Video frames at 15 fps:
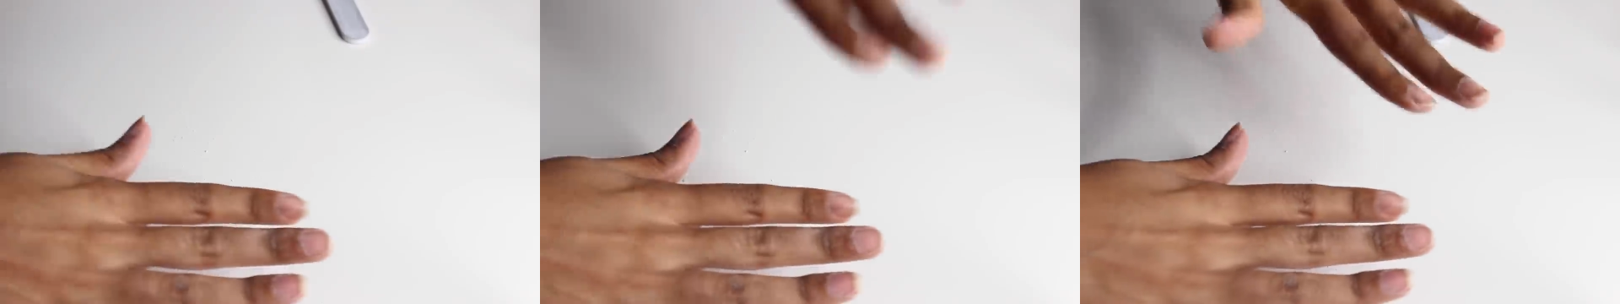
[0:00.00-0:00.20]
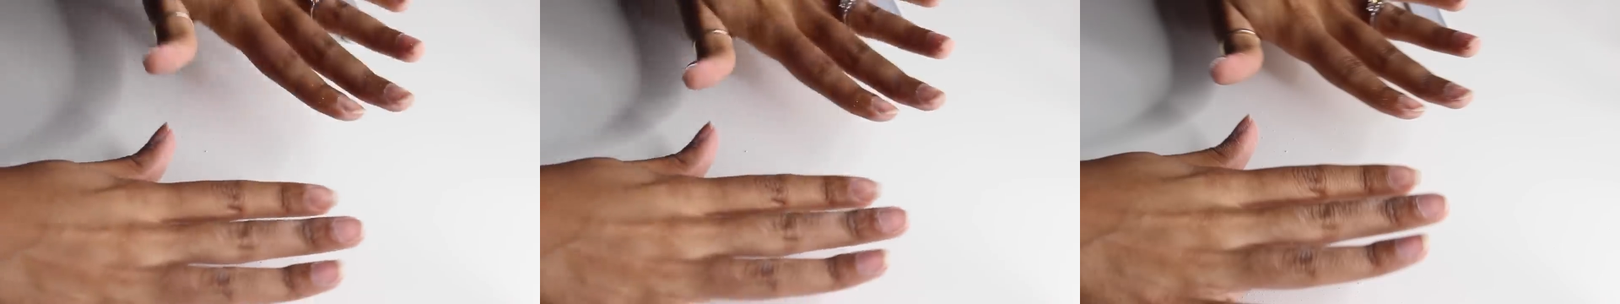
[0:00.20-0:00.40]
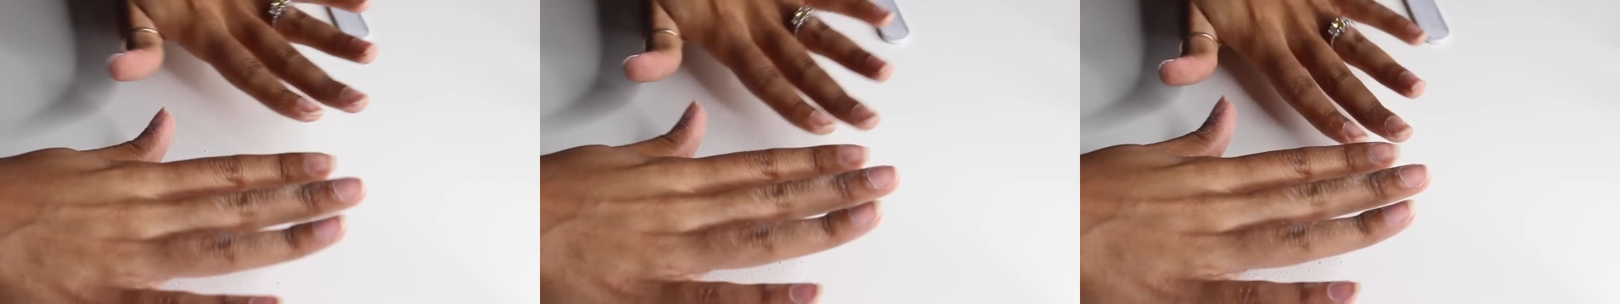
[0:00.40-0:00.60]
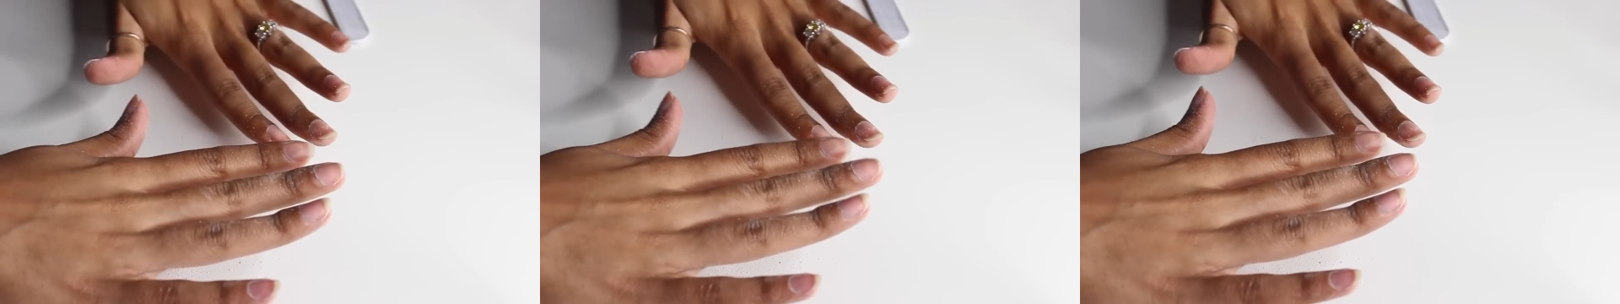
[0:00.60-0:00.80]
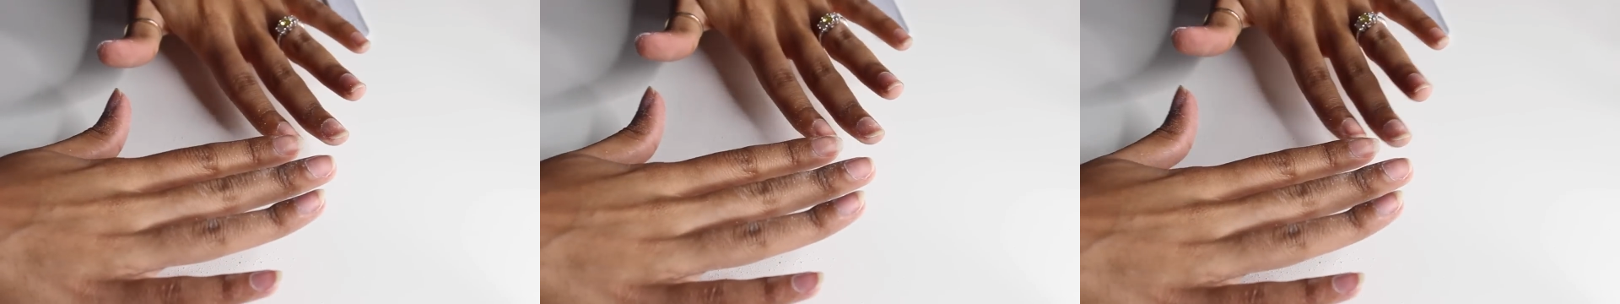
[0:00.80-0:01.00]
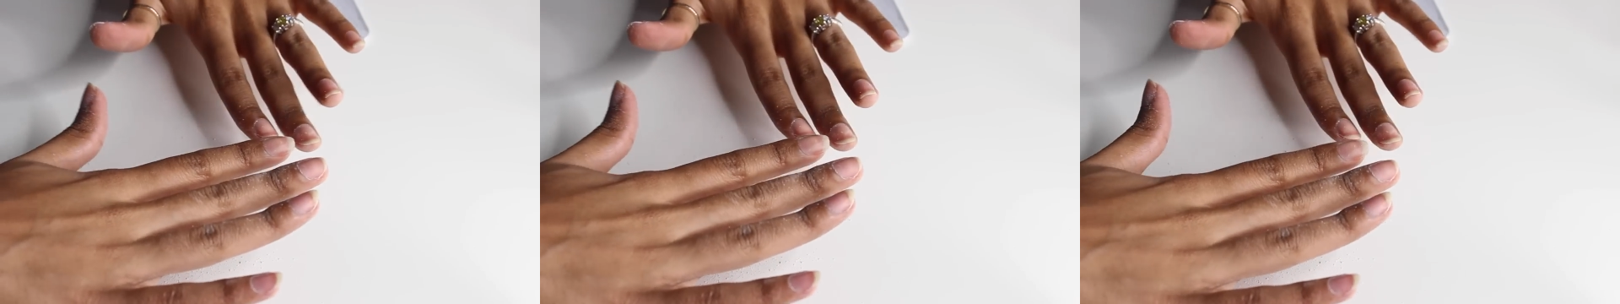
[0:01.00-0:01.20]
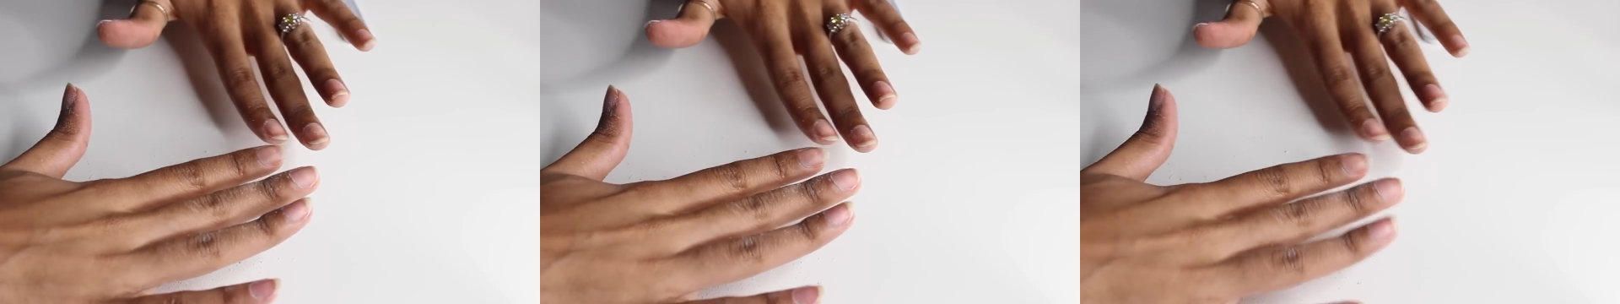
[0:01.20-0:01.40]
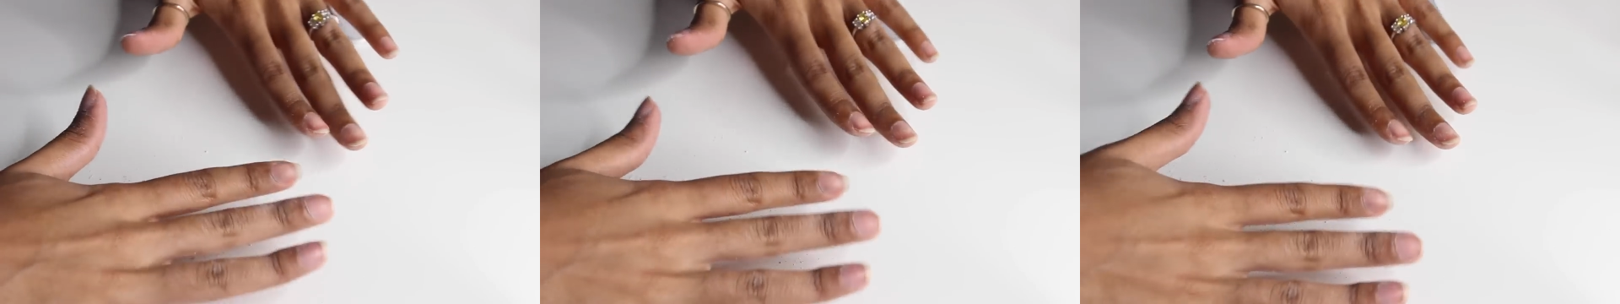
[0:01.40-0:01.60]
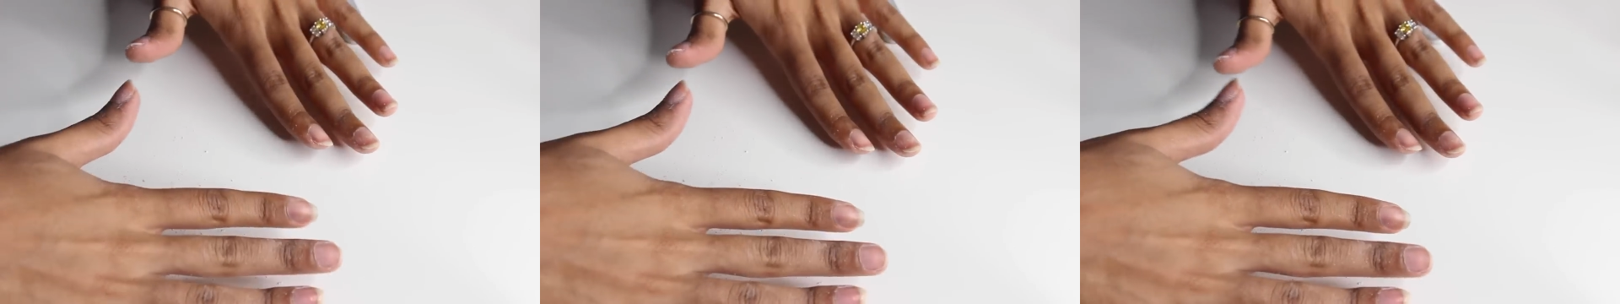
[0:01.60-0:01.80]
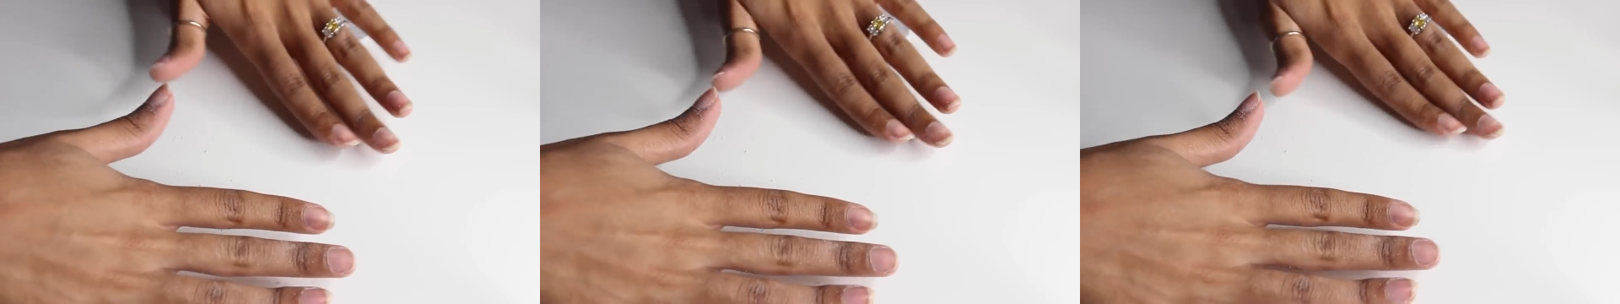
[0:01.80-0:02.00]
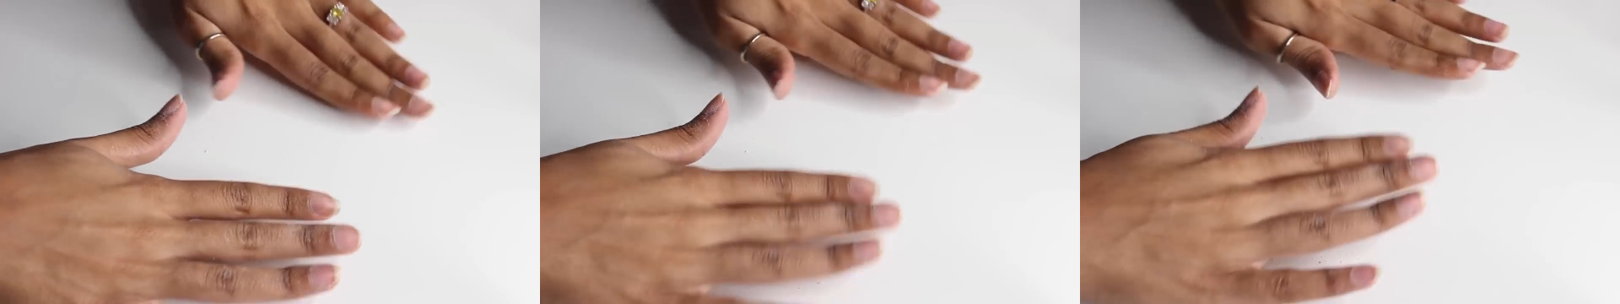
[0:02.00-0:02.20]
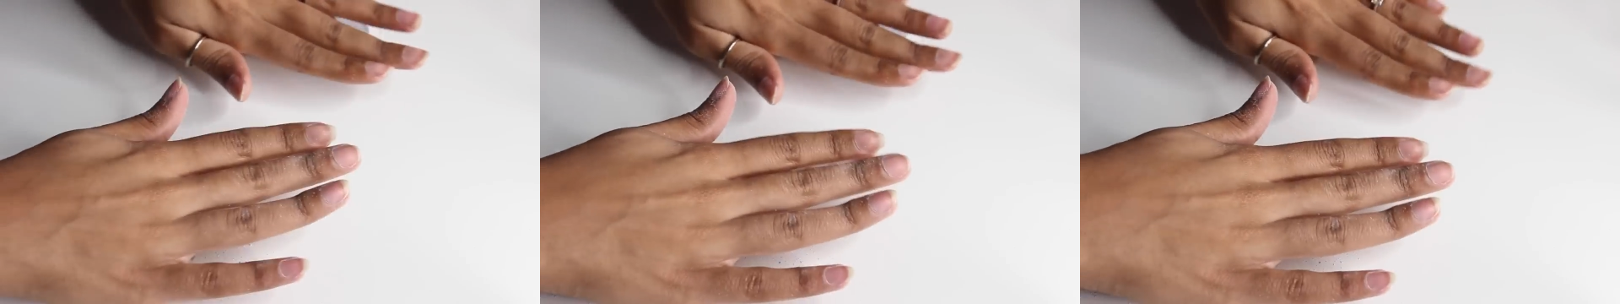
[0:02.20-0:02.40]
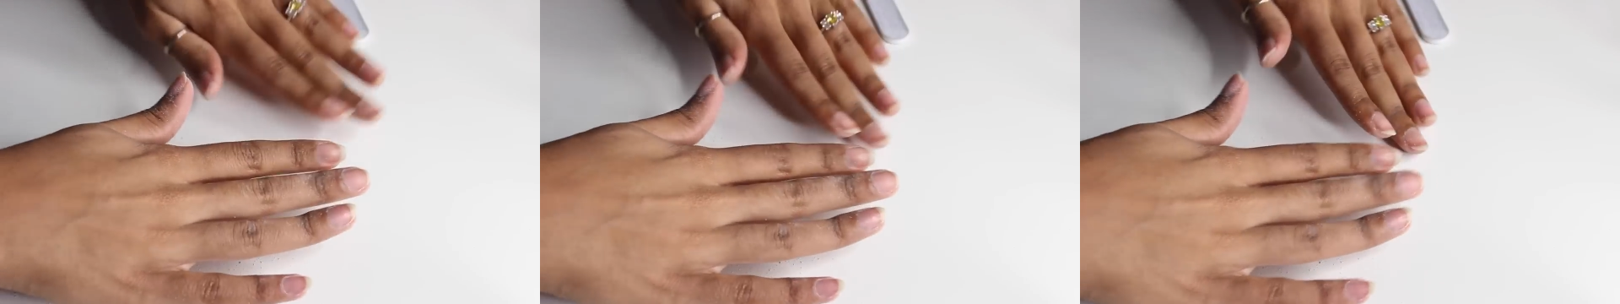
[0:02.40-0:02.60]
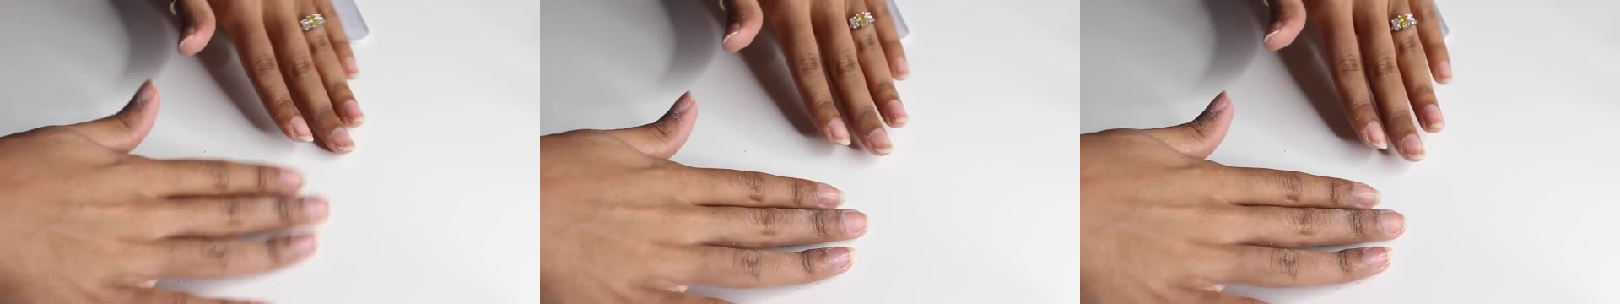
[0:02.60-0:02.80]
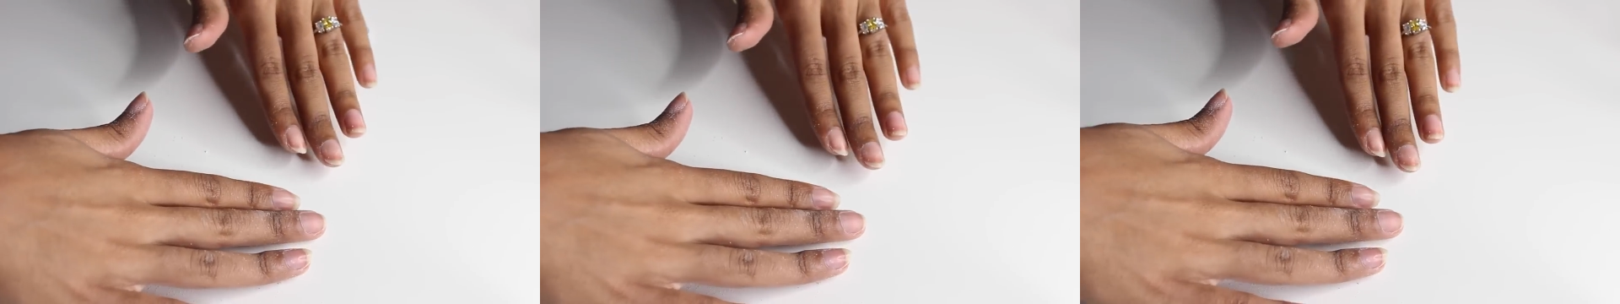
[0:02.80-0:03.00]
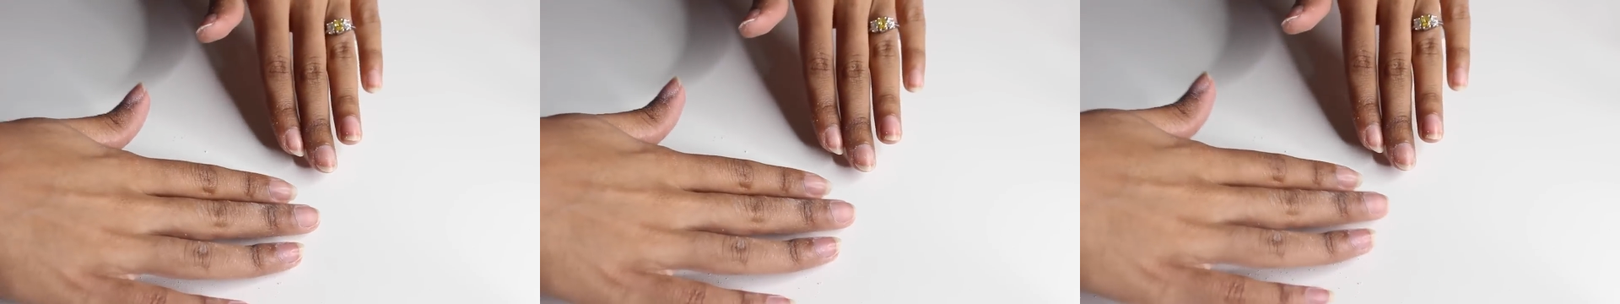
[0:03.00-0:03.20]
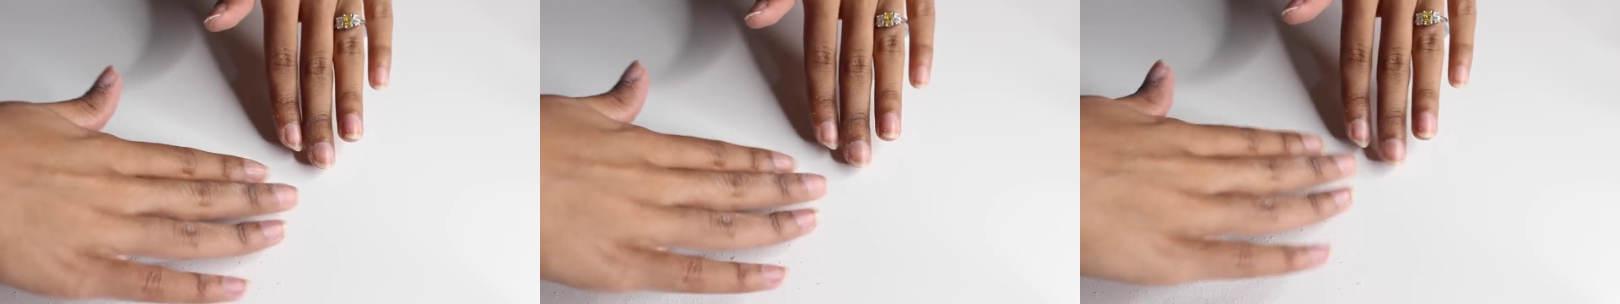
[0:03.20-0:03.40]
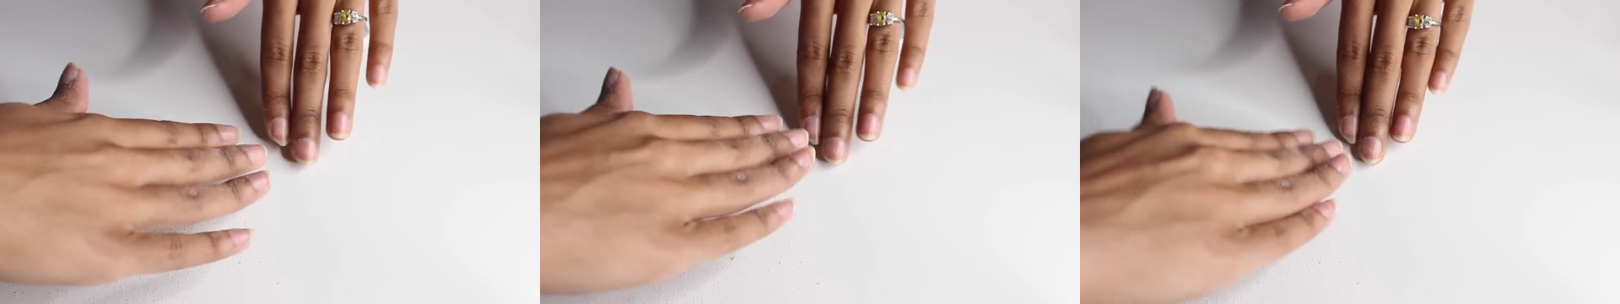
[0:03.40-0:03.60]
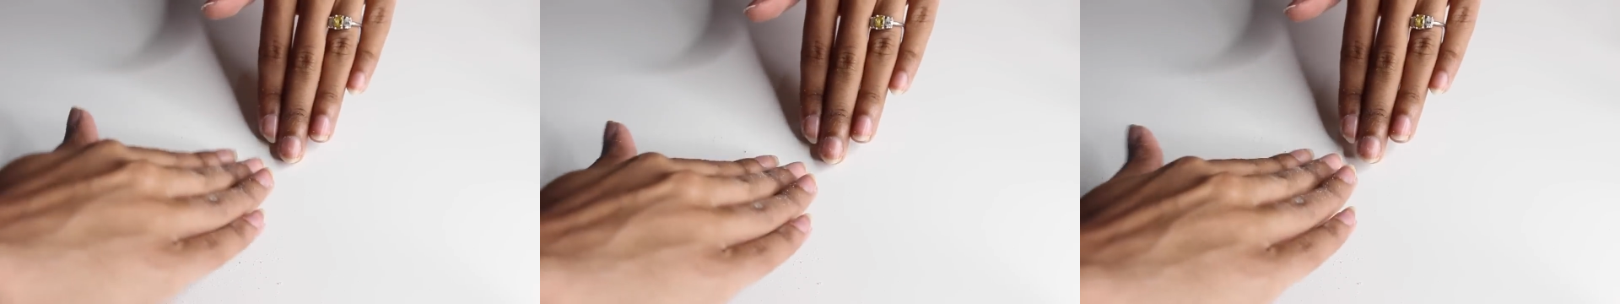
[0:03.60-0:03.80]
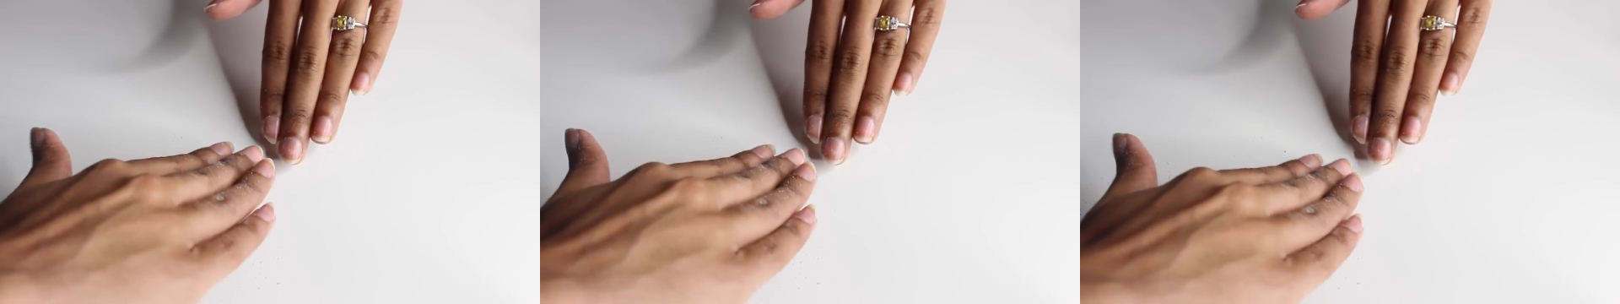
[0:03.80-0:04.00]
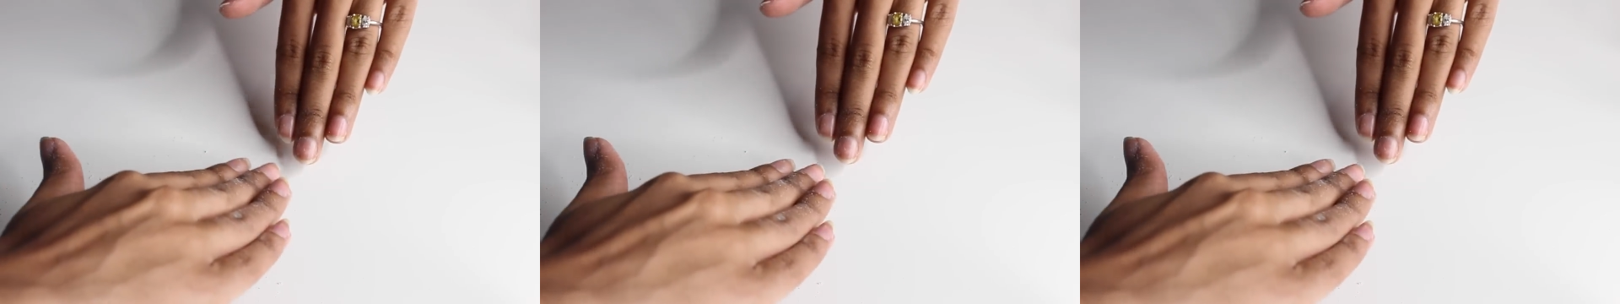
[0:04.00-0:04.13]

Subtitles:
Nobody's mouth can be seen.